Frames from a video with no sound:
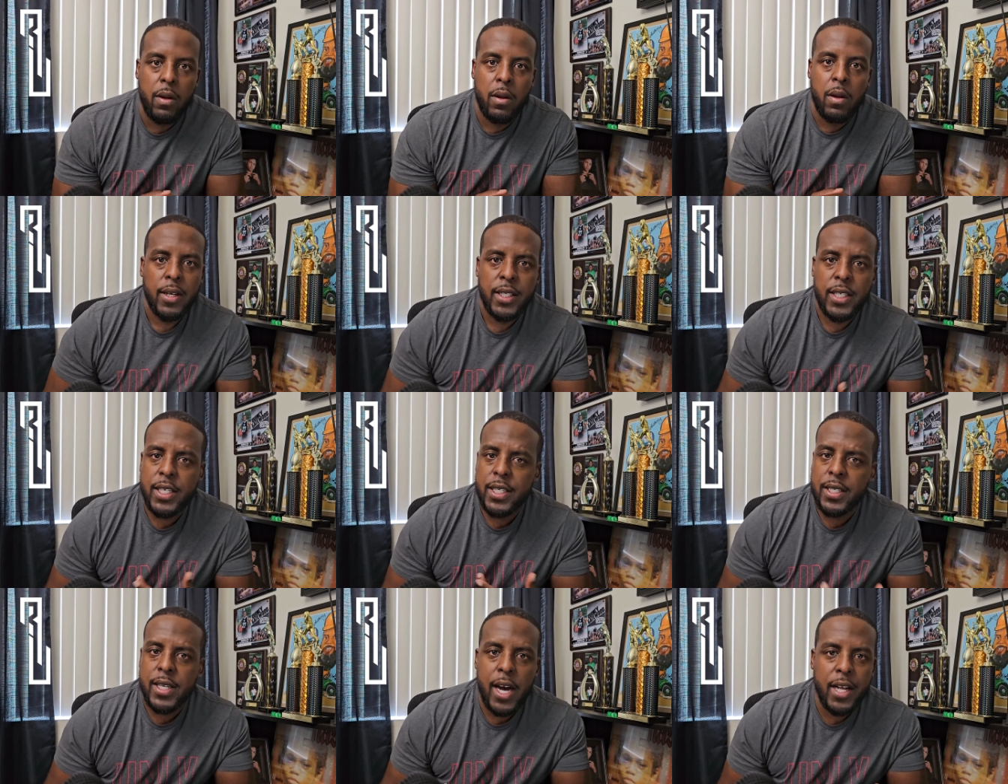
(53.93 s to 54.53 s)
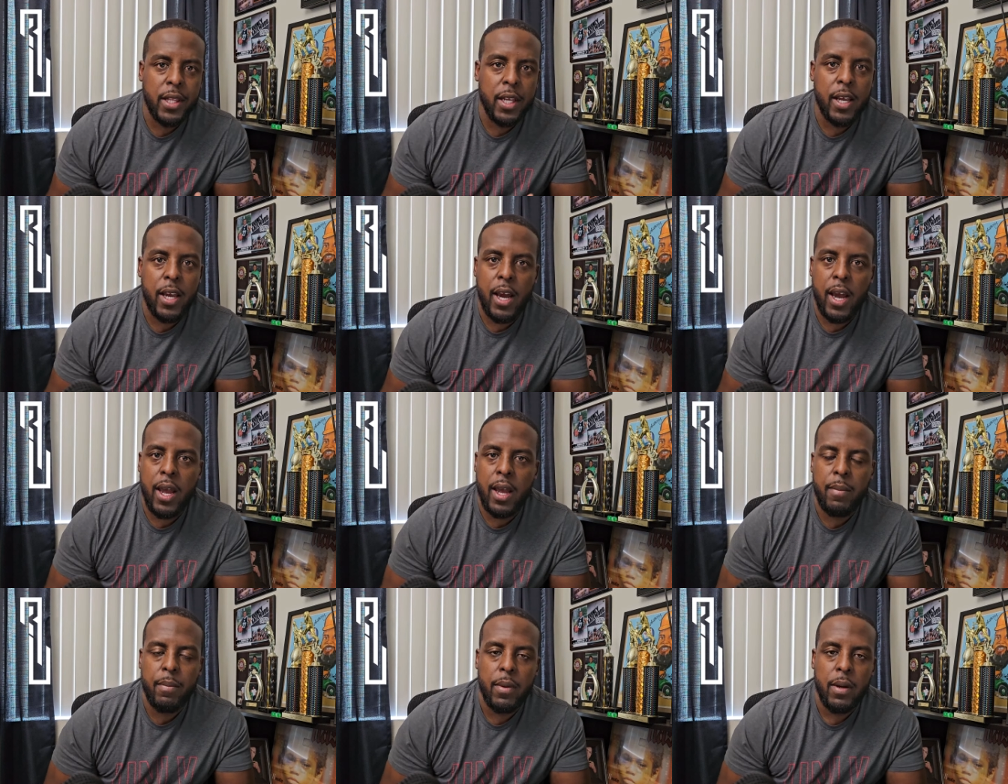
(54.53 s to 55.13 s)
See, it's not the
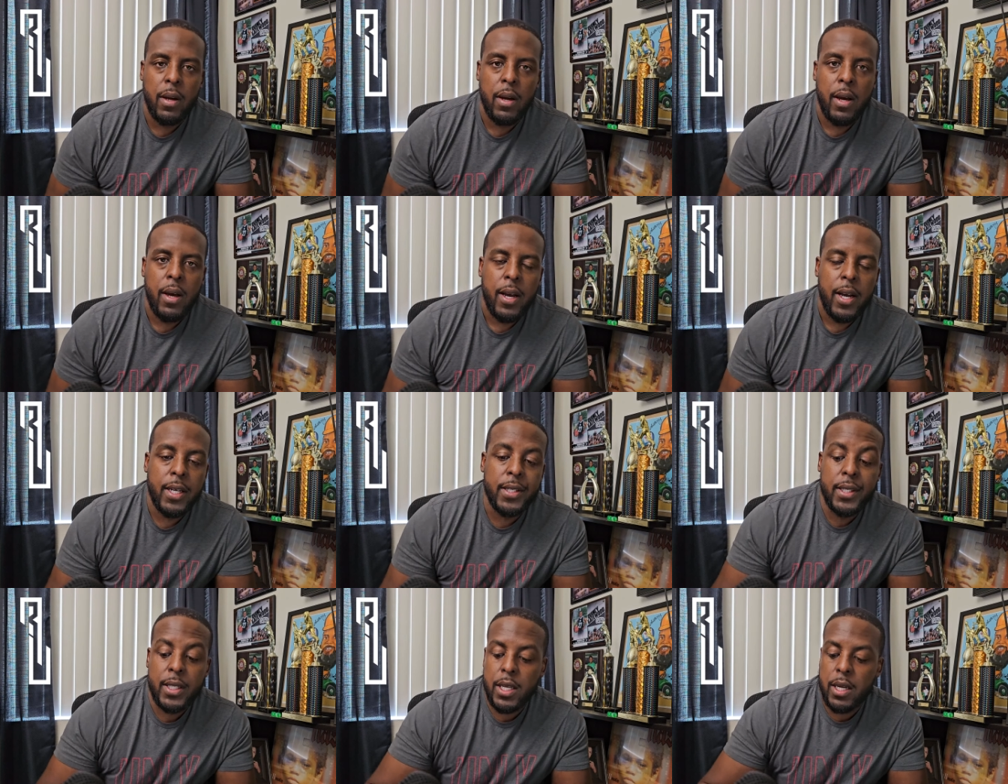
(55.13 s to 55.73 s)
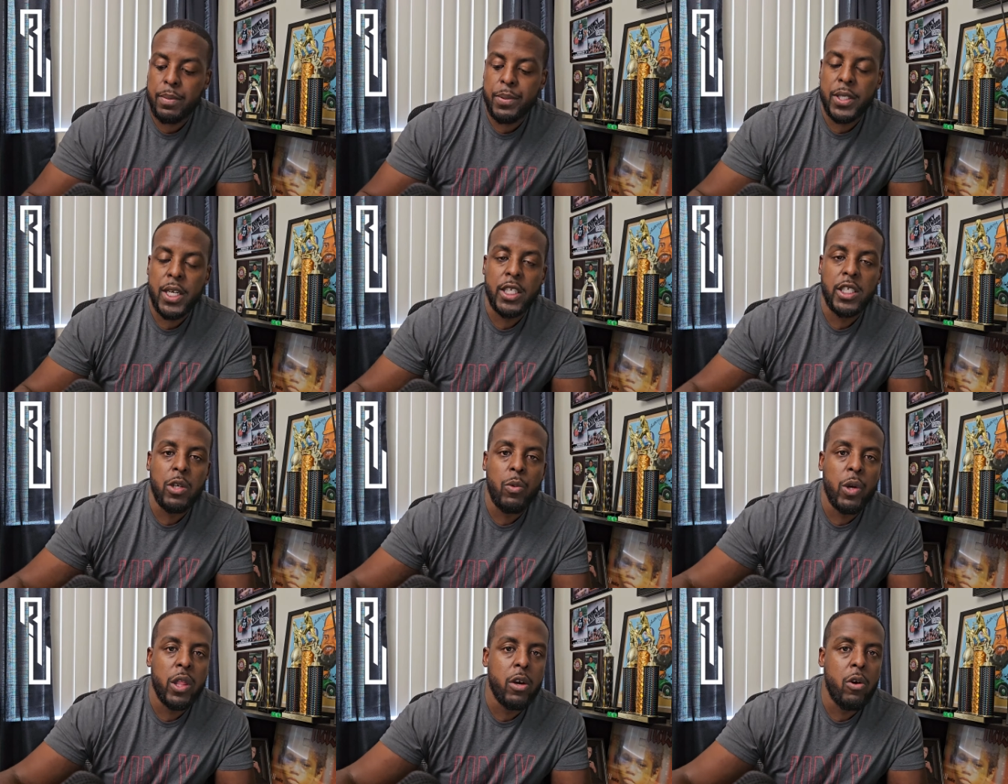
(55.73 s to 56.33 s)
game, it's the
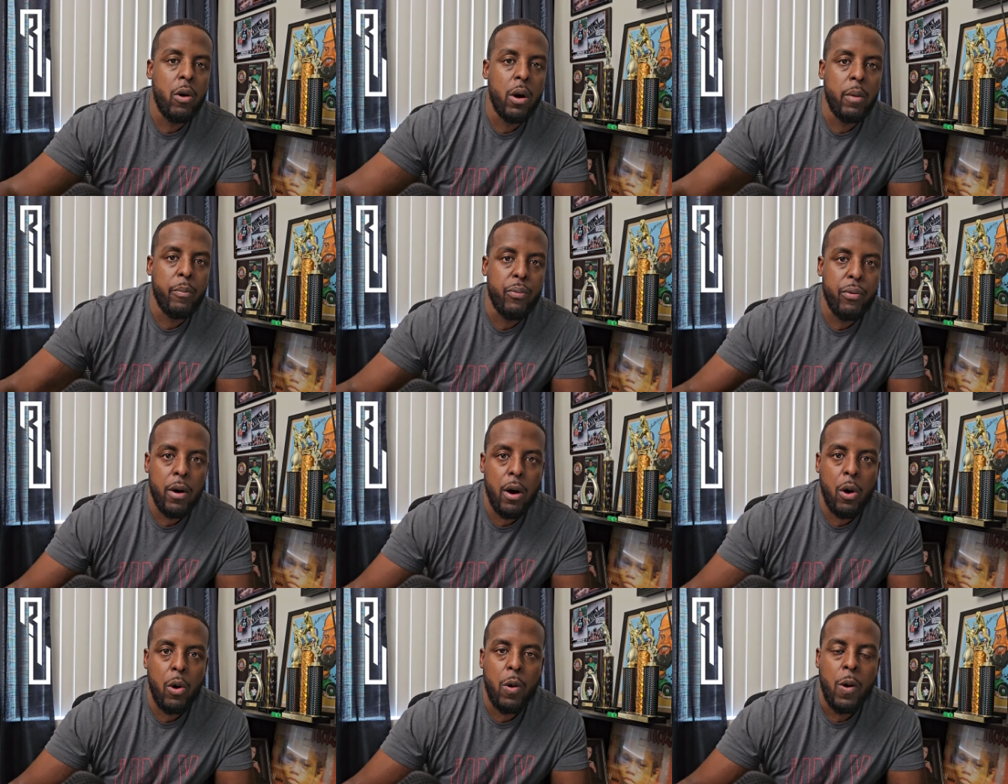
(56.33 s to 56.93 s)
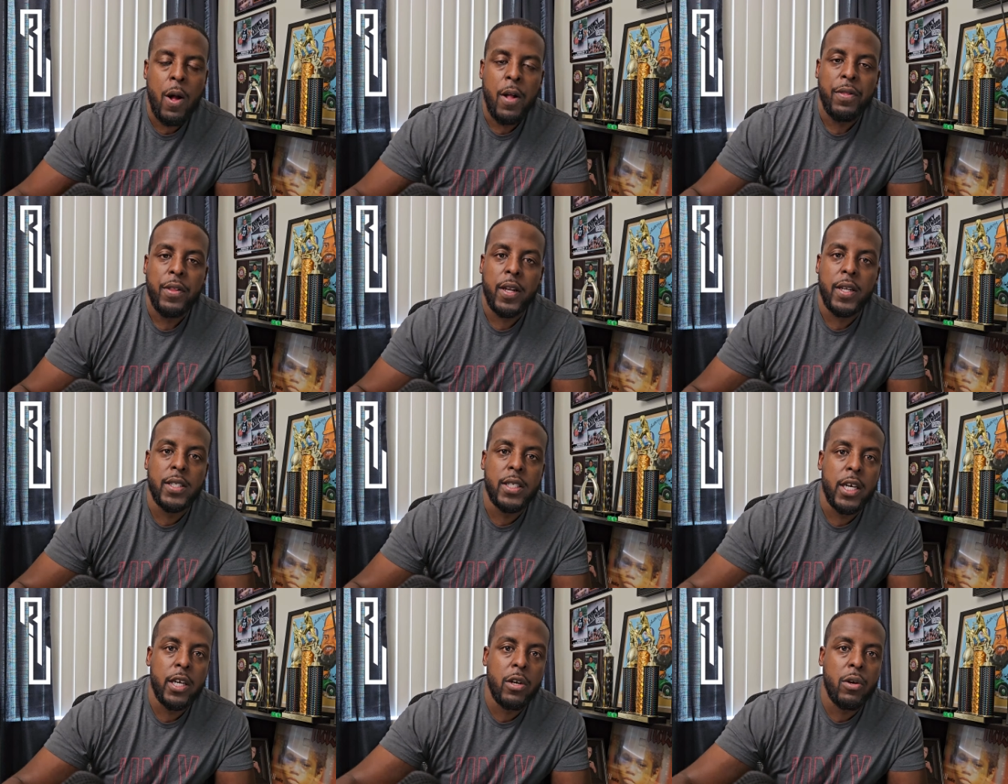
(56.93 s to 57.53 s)
obsession with going pro that
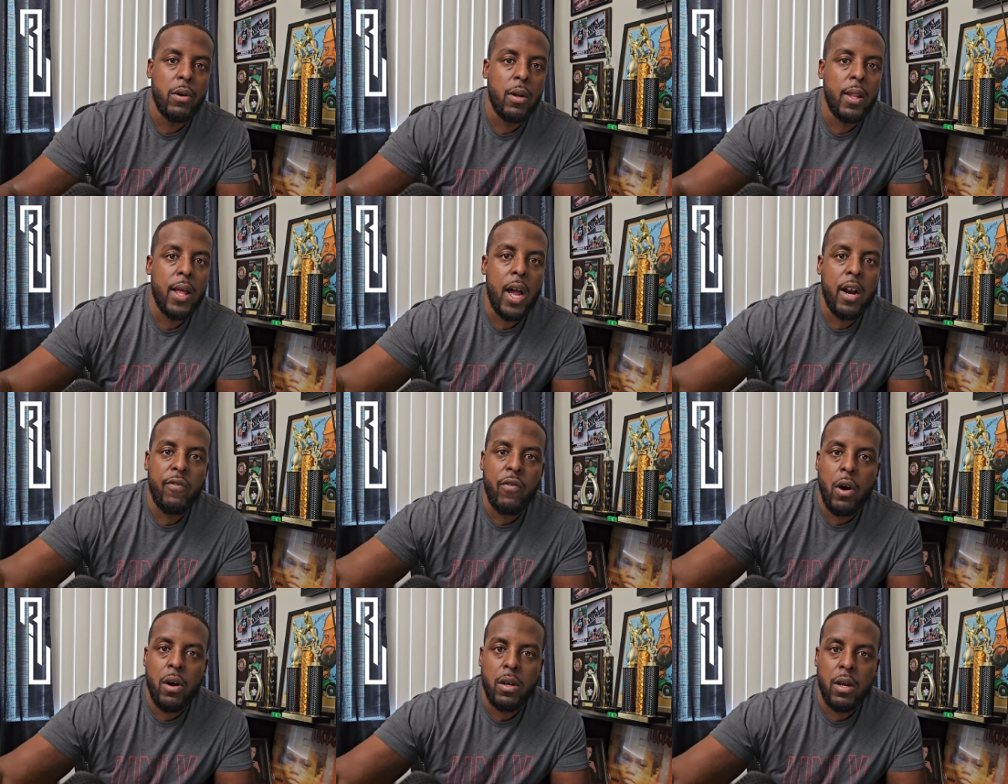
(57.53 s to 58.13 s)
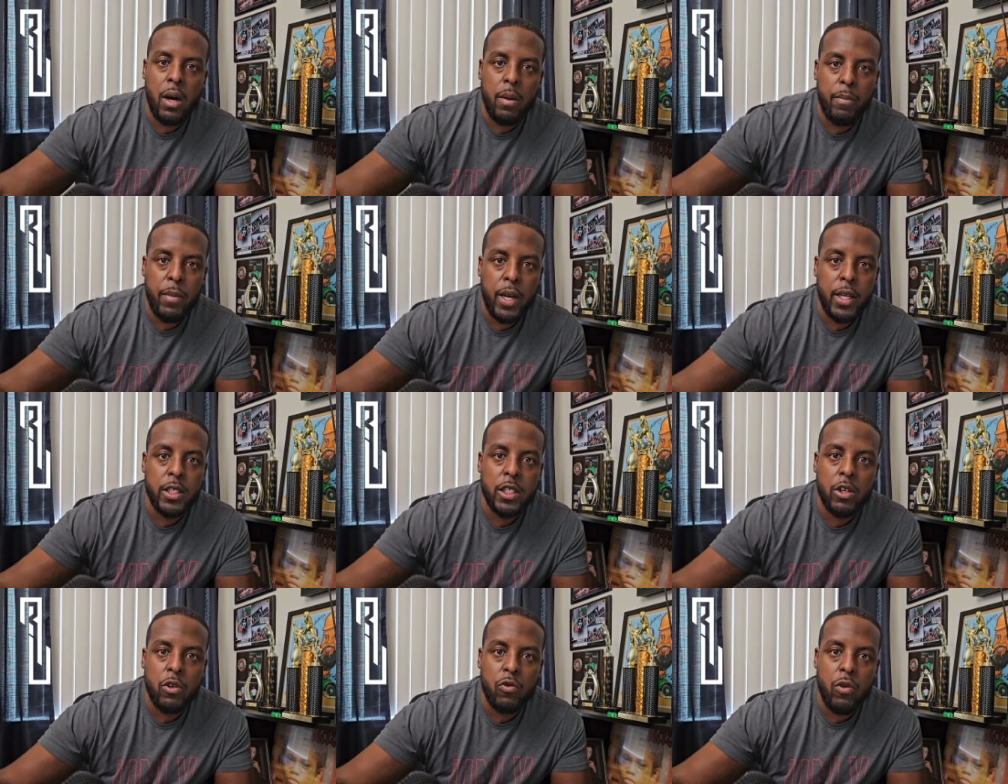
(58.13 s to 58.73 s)
has hindered a lot of our young
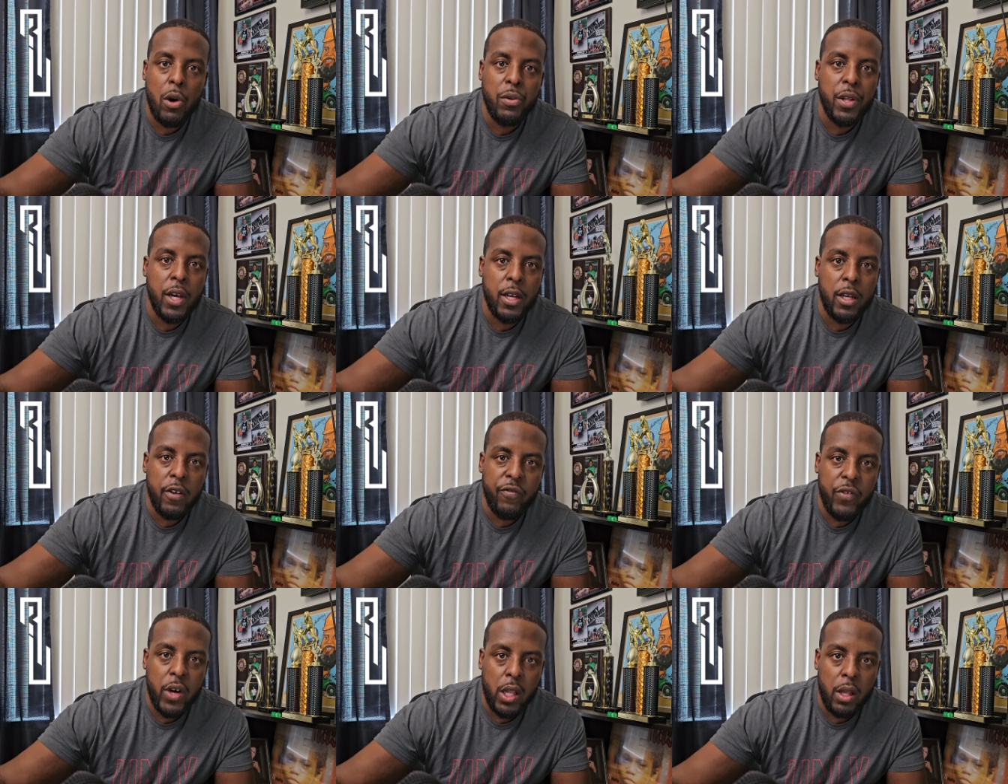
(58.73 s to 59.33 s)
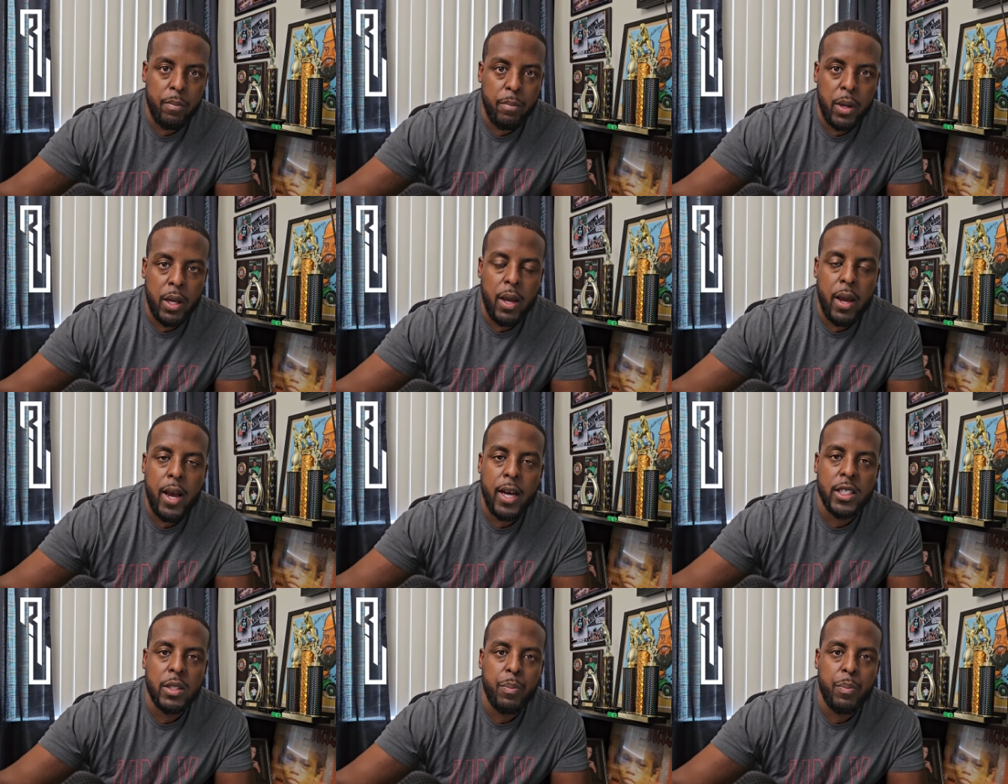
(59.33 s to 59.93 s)
men's growth and development as